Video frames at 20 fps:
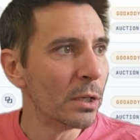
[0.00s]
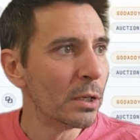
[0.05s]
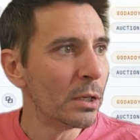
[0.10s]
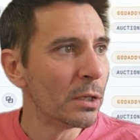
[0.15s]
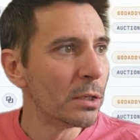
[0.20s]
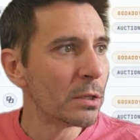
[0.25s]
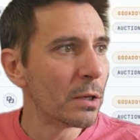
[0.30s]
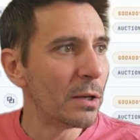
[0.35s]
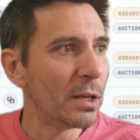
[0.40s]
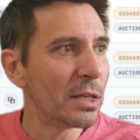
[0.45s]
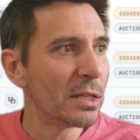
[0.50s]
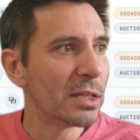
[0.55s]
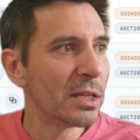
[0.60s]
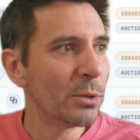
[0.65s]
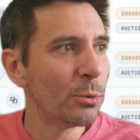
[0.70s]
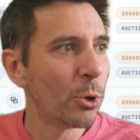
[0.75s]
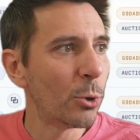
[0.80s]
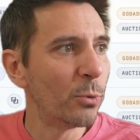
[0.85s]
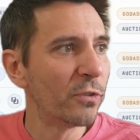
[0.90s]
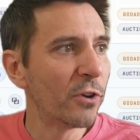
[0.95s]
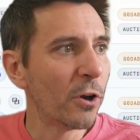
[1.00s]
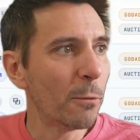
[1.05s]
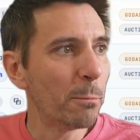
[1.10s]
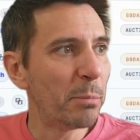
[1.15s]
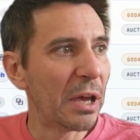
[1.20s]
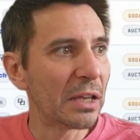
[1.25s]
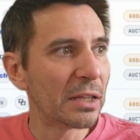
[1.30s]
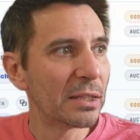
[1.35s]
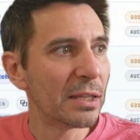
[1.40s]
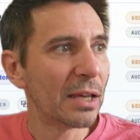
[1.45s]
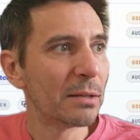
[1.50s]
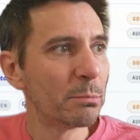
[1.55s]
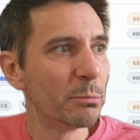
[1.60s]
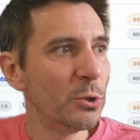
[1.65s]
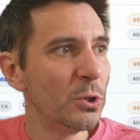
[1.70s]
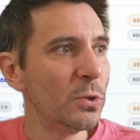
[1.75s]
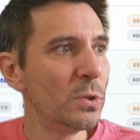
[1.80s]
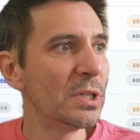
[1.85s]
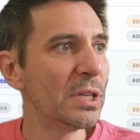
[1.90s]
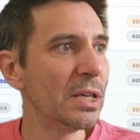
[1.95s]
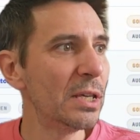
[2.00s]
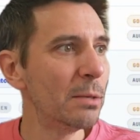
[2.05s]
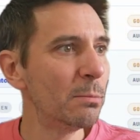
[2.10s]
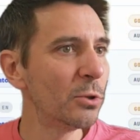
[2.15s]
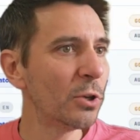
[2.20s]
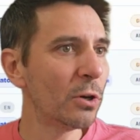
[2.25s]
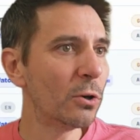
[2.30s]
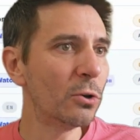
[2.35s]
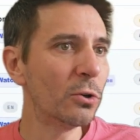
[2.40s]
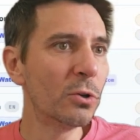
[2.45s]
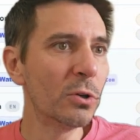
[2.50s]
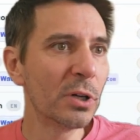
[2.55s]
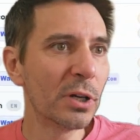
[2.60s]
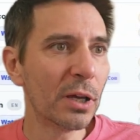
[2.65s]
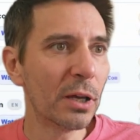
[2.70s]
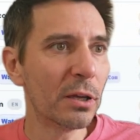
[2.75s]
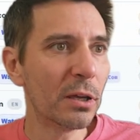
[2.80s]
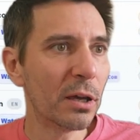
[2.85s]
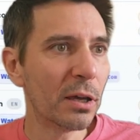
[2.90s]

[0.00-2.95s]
So let's see what we've got. BaghdadMuseum.org.